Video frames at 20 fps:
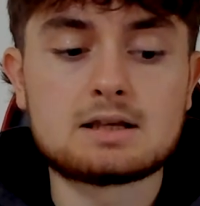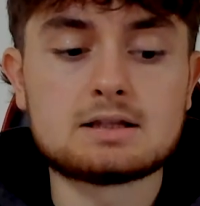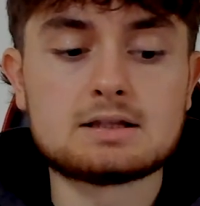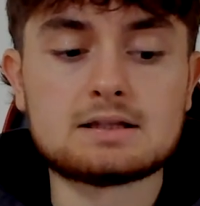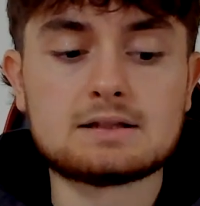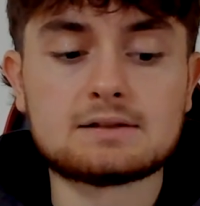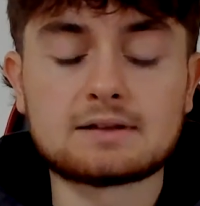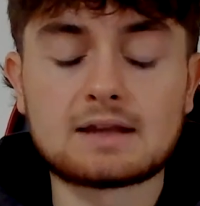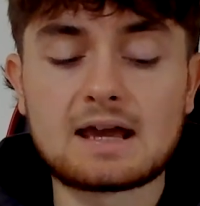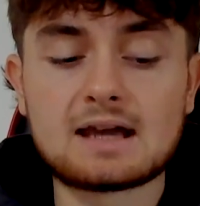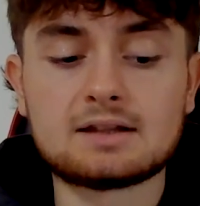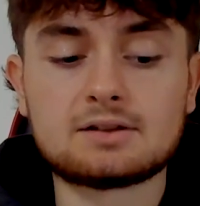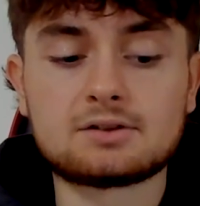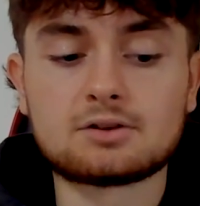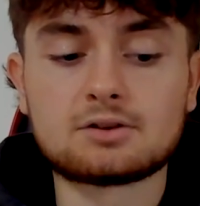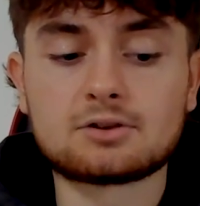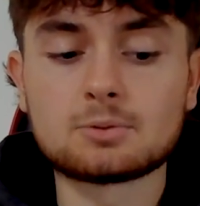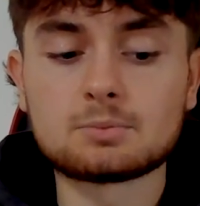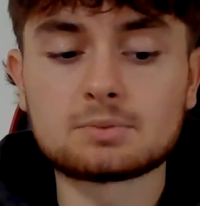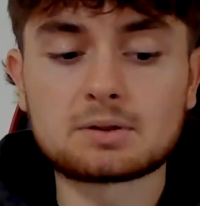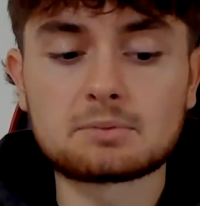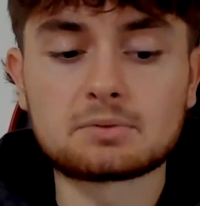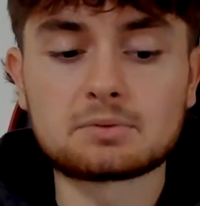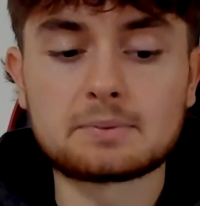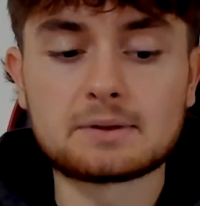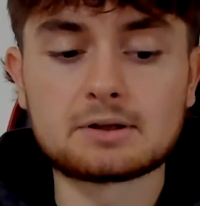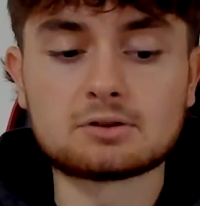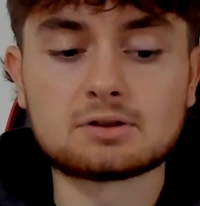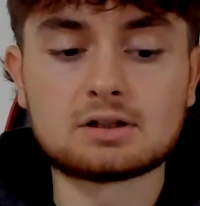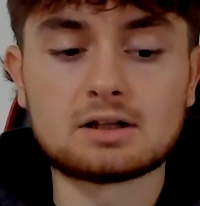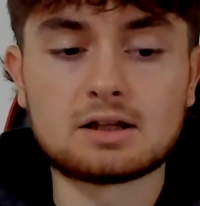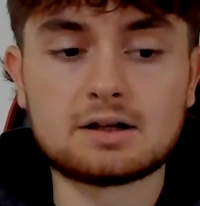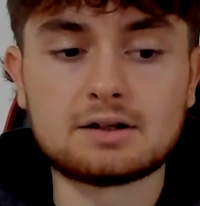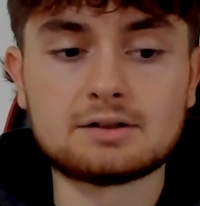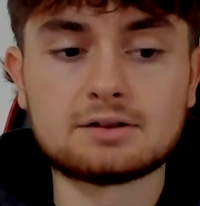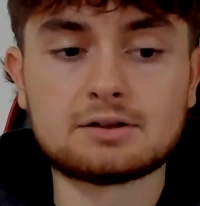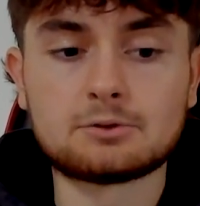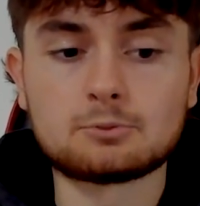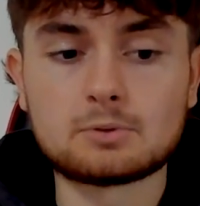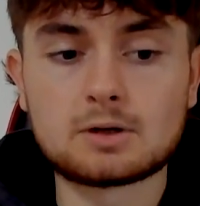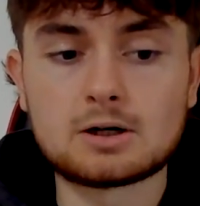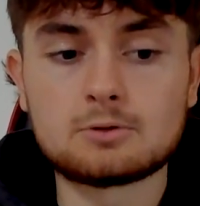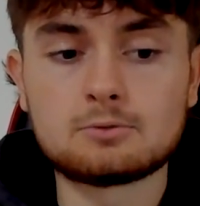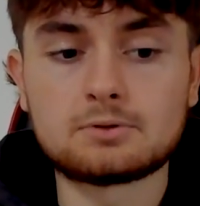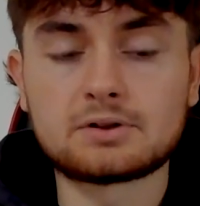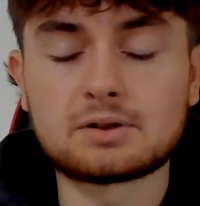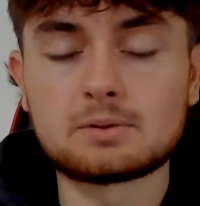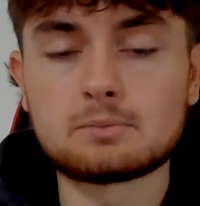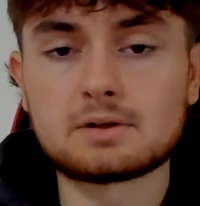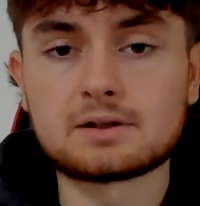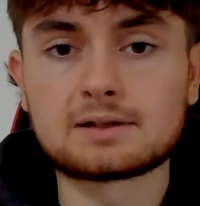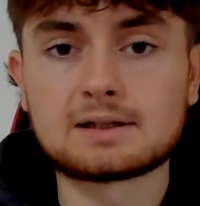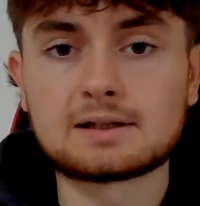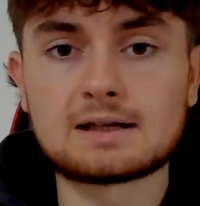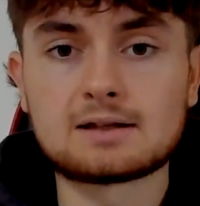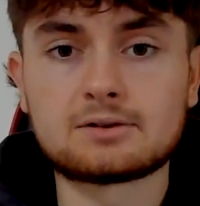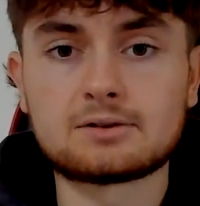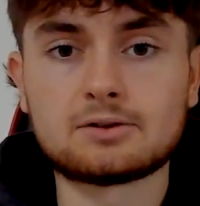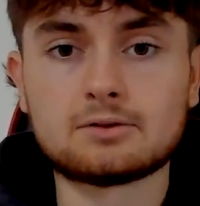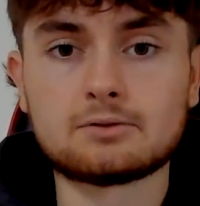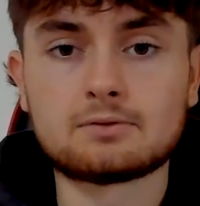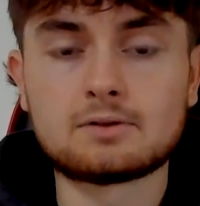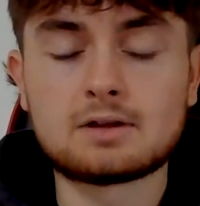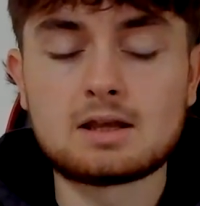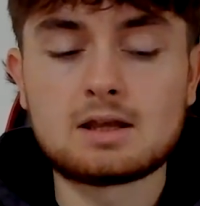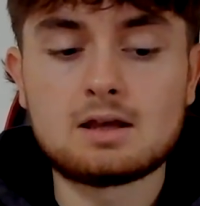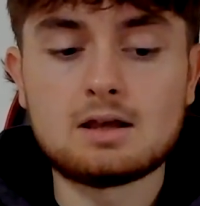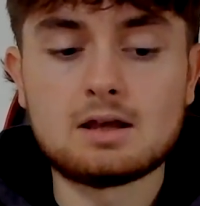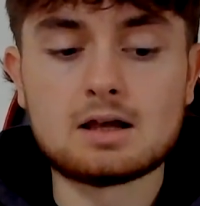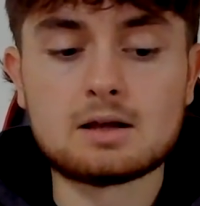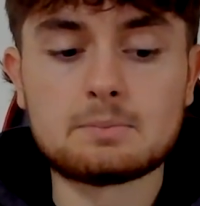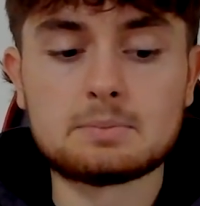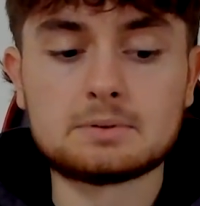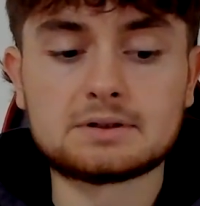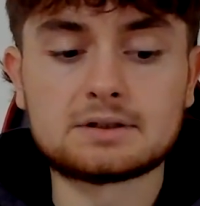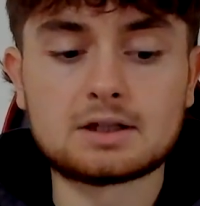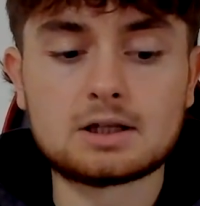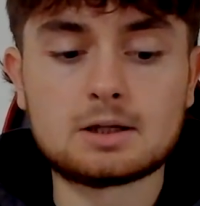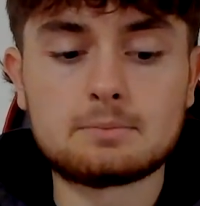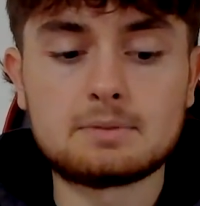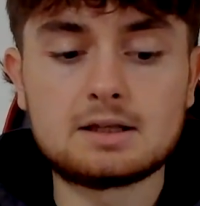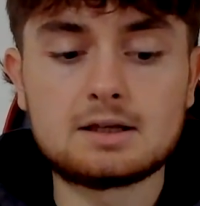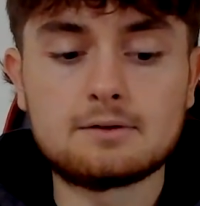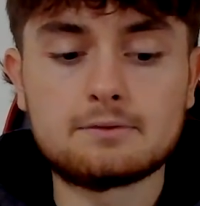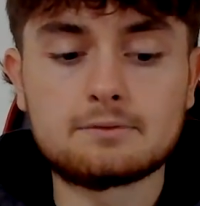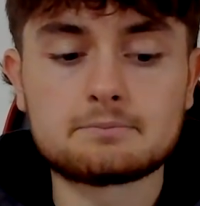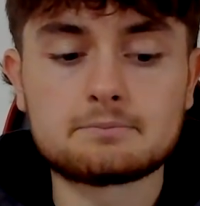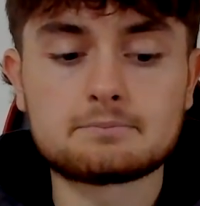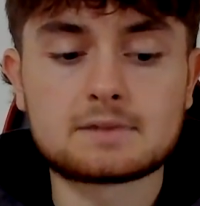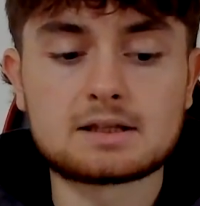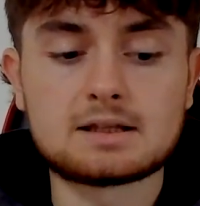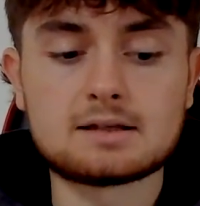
His head could sometimes be on the line as well, similar to that of Beterbiev.